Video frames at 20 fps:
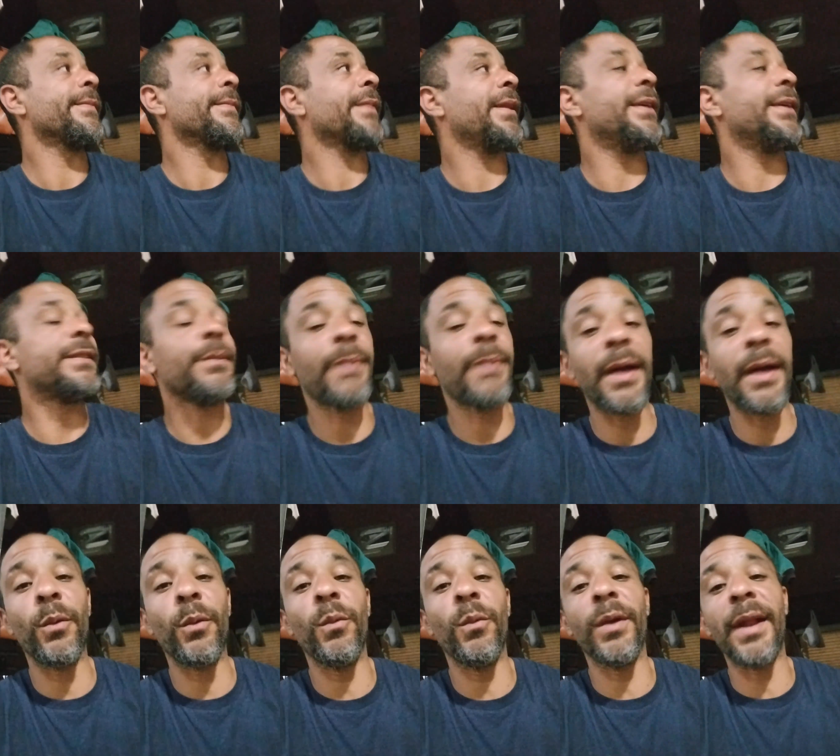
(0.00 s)
is
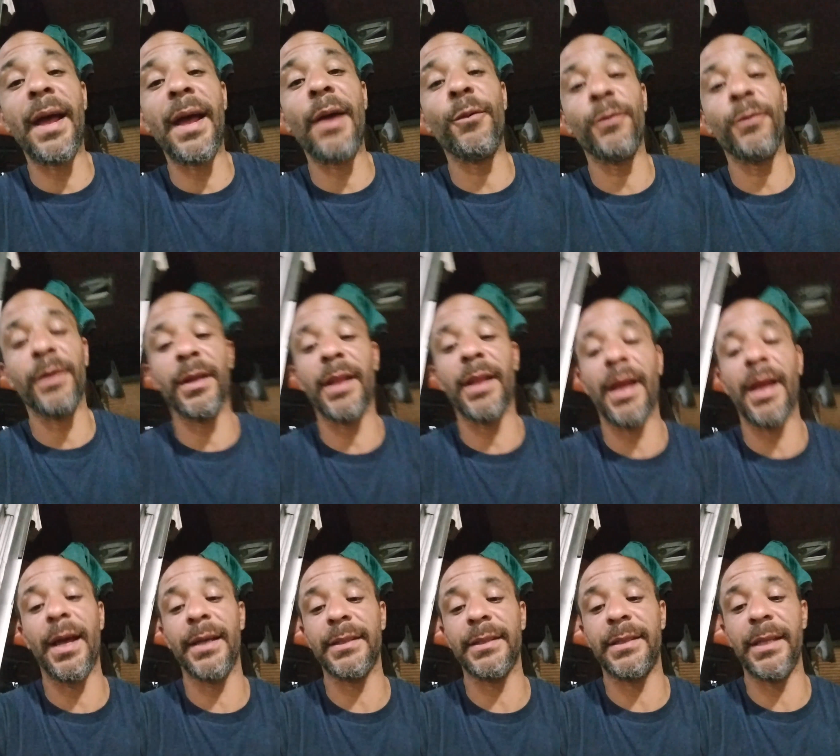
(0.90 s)
about when I
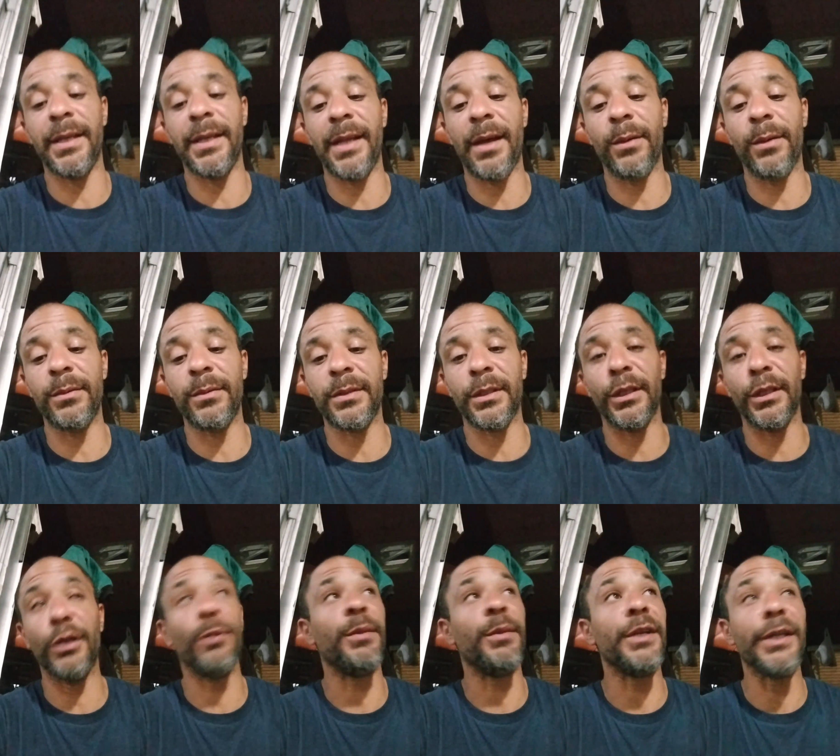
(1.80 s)
realized that I was a
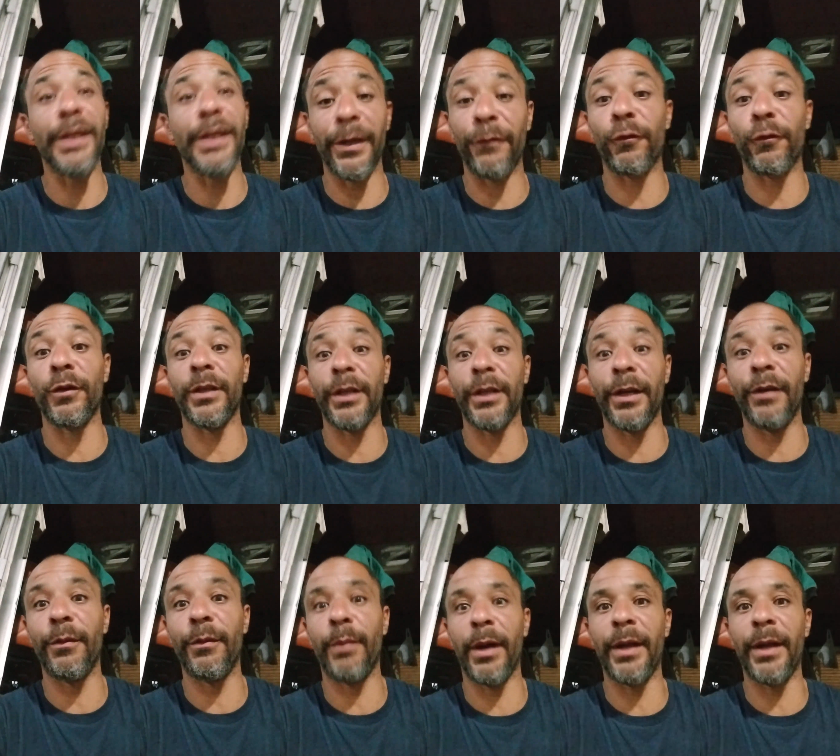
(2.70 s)
little bit different than
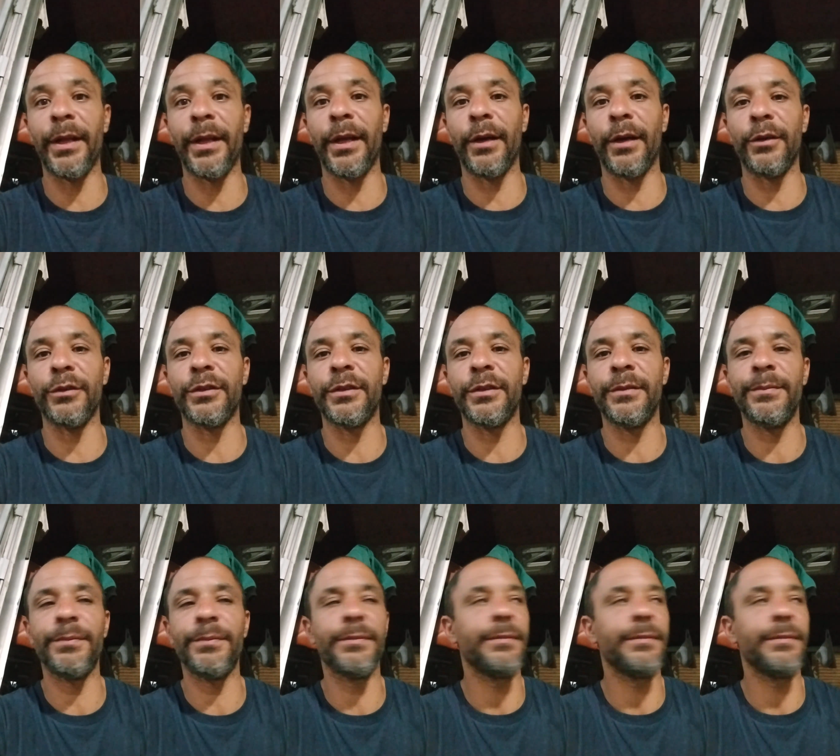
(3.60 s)
everybody else.